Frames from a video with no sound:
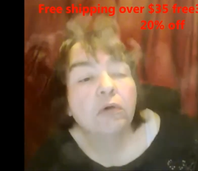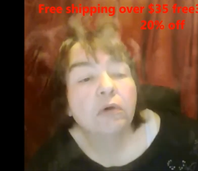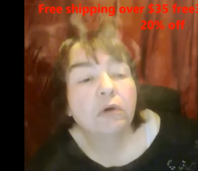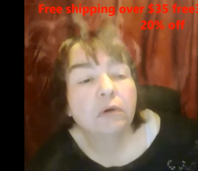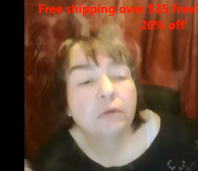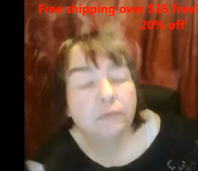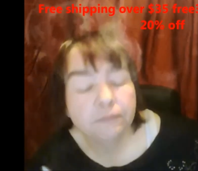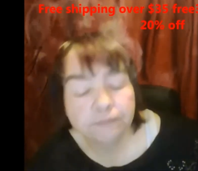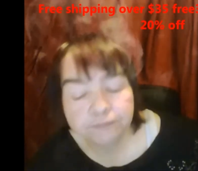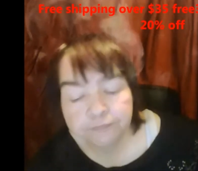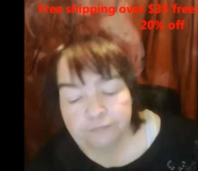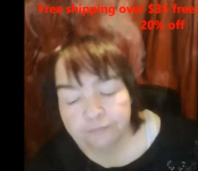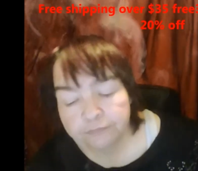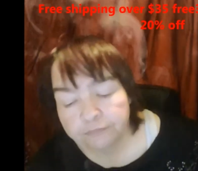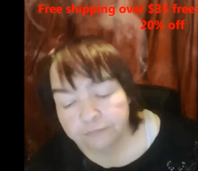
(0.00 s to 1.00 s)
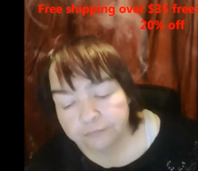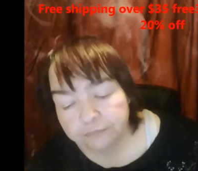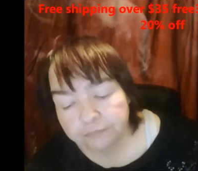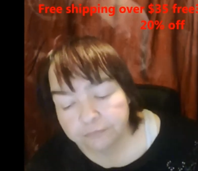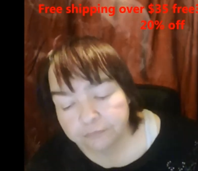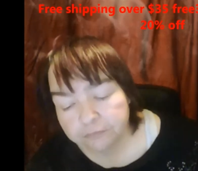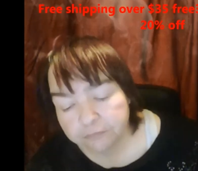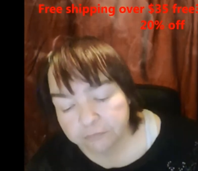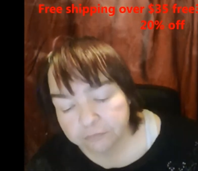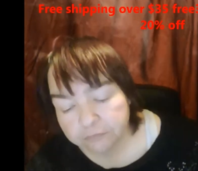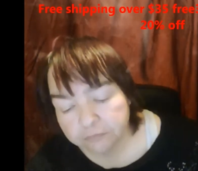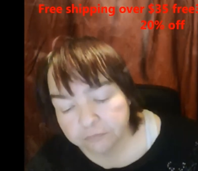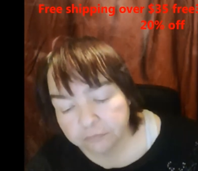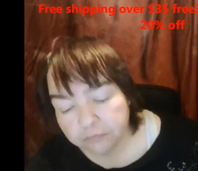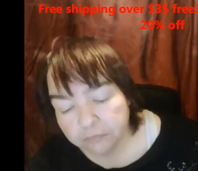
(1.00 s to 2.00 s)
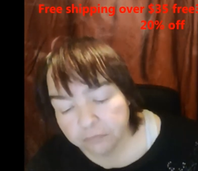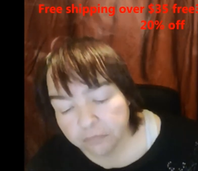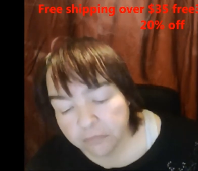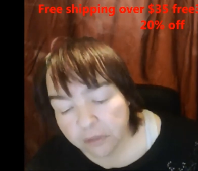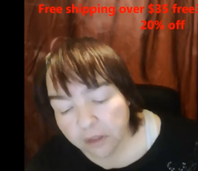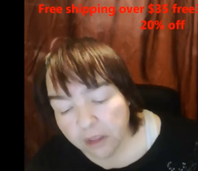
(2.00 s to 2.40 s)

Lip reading: (no one is talking)